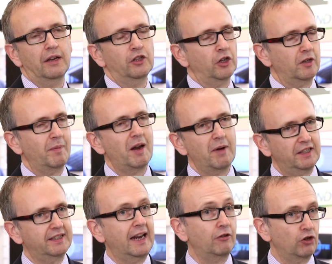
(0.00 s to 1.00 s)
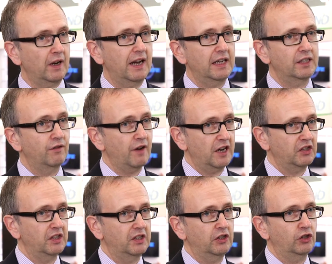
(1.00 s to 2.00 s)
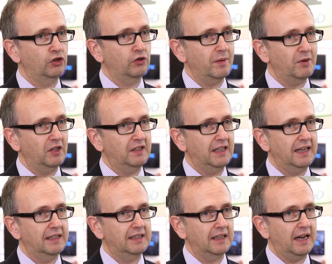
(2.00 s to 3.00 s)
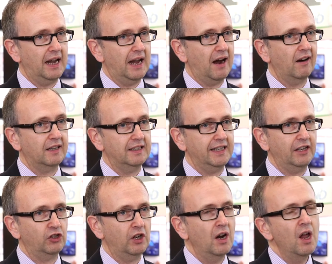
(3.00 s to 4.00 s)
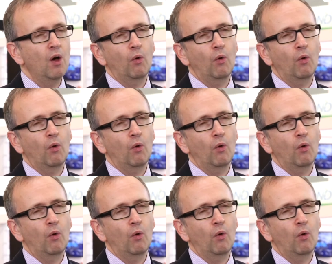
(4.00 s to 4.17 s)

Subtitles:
Now you talked a bit about centralized versus distributed architecture.